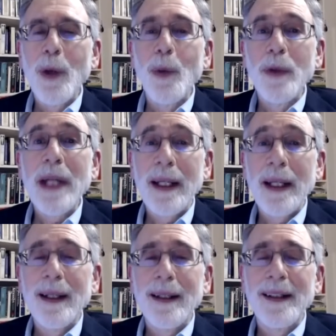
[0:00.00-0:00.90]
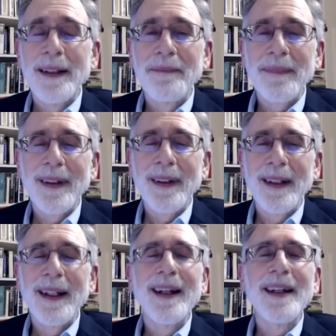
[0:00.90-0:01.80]
we've got a, a,
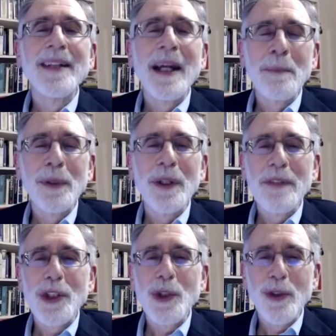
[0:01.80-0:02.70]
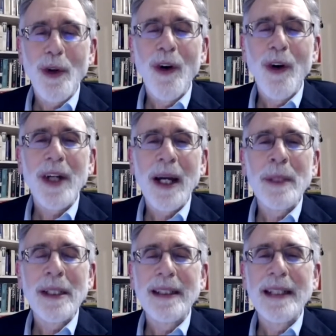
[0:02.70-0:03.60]
a number of issues all
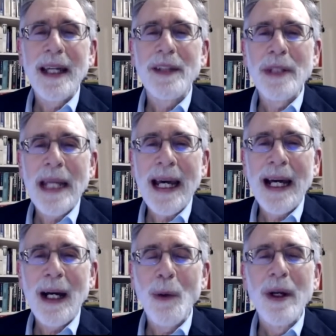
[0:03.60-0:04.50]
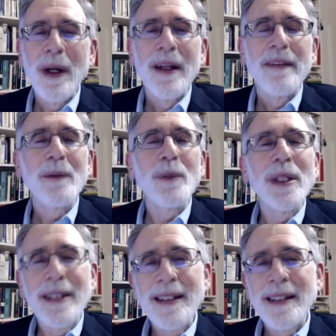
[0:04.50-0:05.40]
coming together now that we
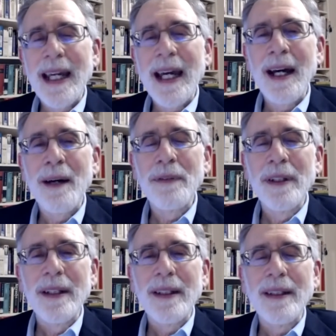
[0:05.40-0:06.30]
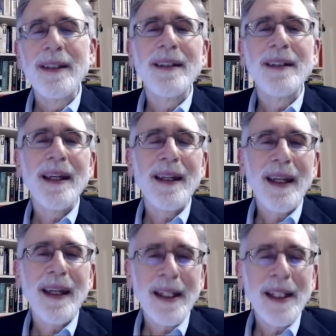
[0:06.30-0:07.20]
didn't have in
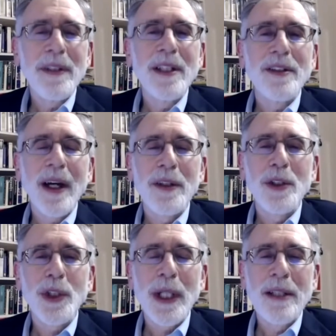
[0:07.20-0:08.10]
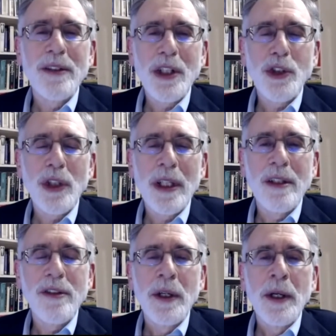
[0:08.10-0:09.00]
any of these other transitions.